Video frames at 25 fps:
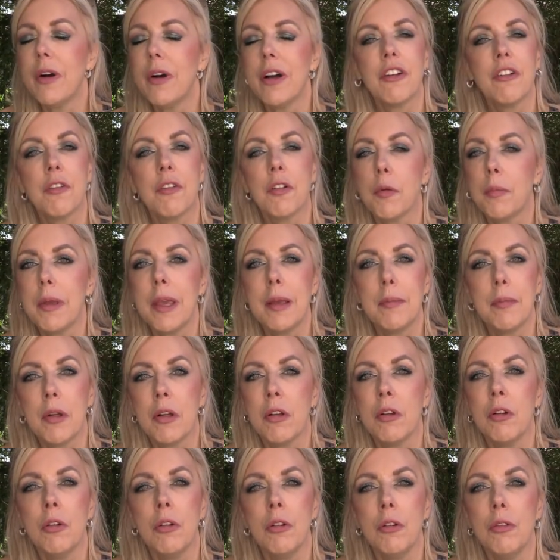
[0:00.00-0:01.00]
wonderful
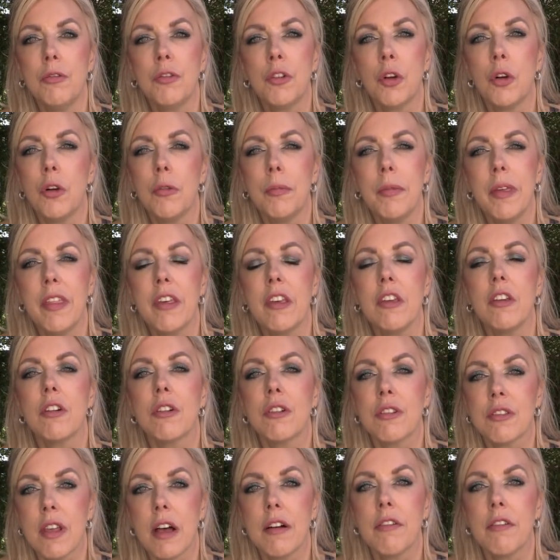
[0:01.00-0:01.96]
people who've told me that you're